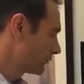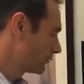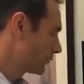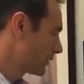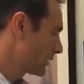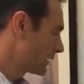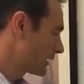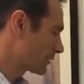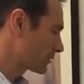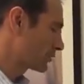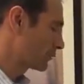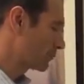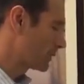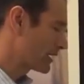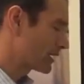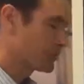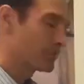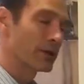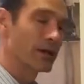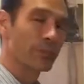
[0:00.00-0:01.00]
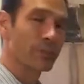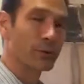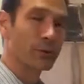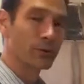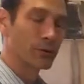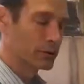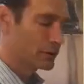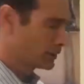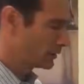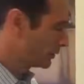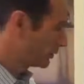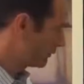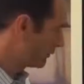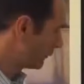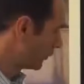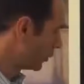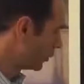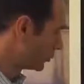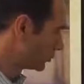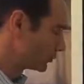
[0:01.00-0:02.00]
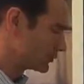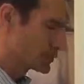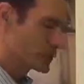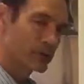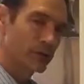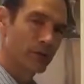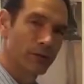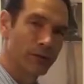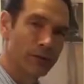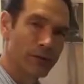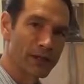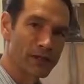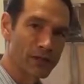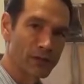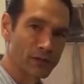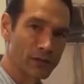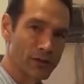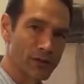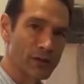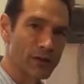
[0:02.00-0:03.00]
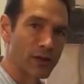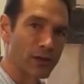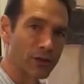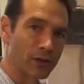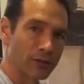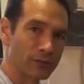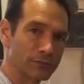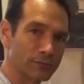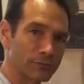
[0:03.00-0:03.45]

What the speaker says: for that extra pad of paper, phones, pencils, etc.